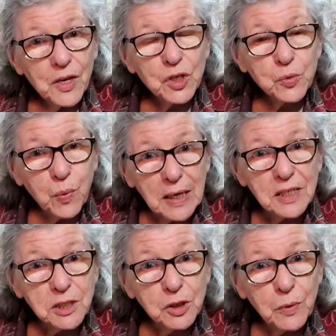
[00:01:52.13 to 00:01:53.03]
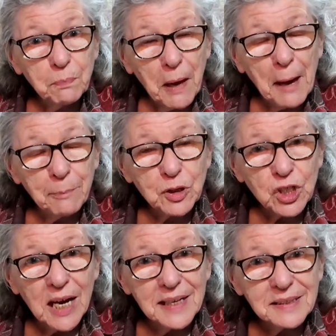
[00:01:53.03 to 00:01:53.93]
as well as doing paper
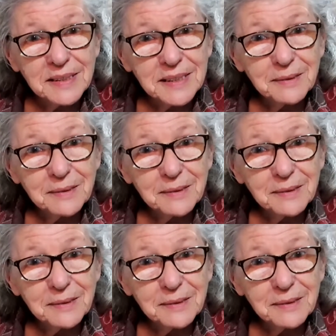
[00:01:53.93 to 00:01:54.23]
chains.